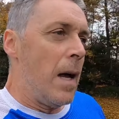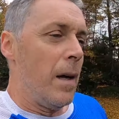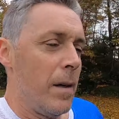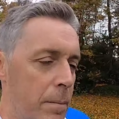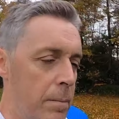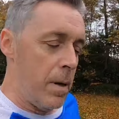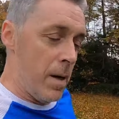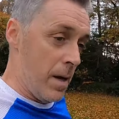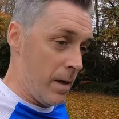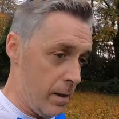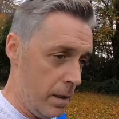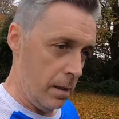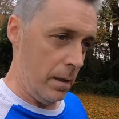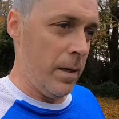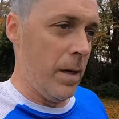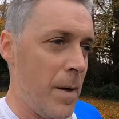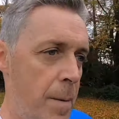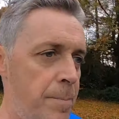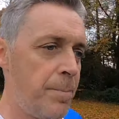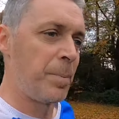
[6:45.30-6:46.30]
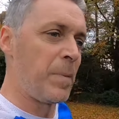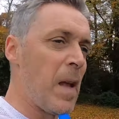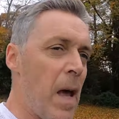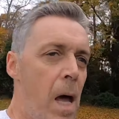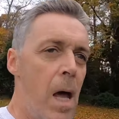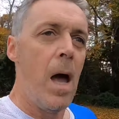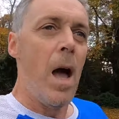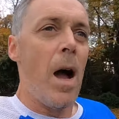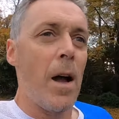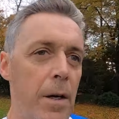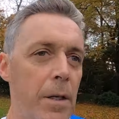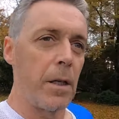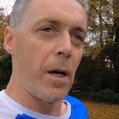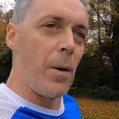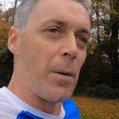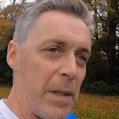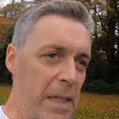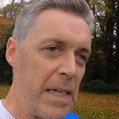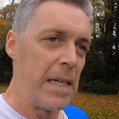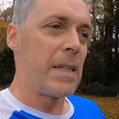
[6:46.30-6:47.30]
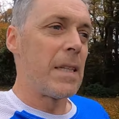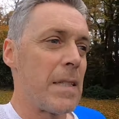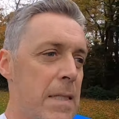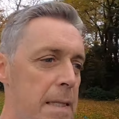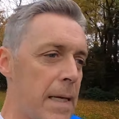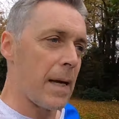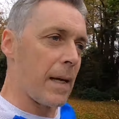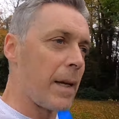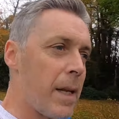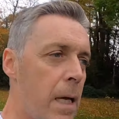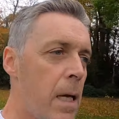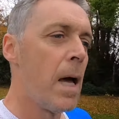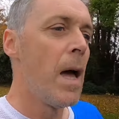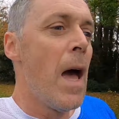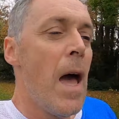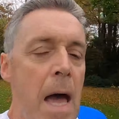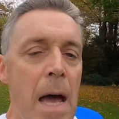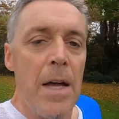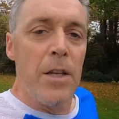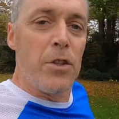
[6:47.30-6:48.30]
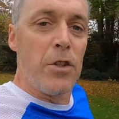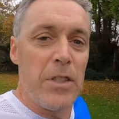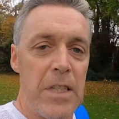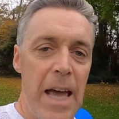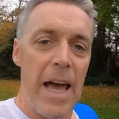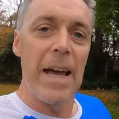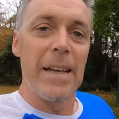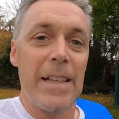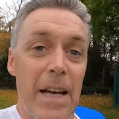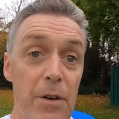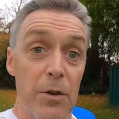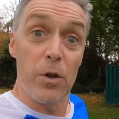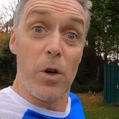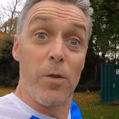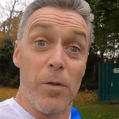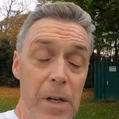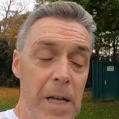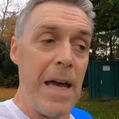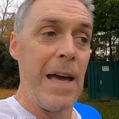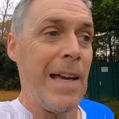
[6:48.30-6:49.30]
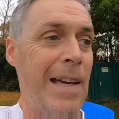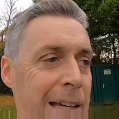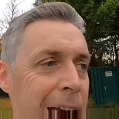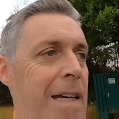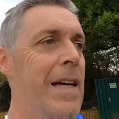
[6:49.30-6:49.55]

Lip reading: I'm going to go and eat instead, just to aid that recovery.